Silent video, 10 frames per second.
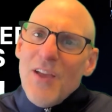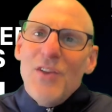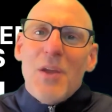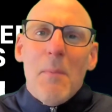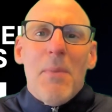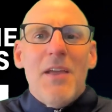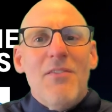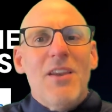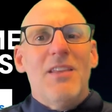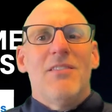you can
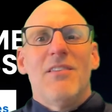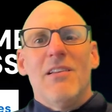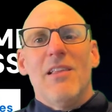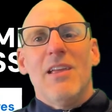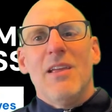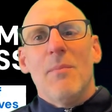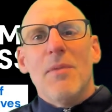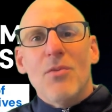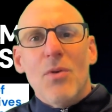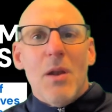pivot instantly
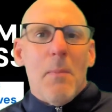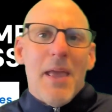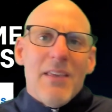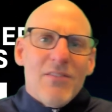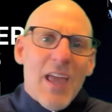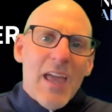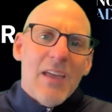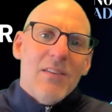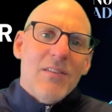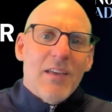between a base case,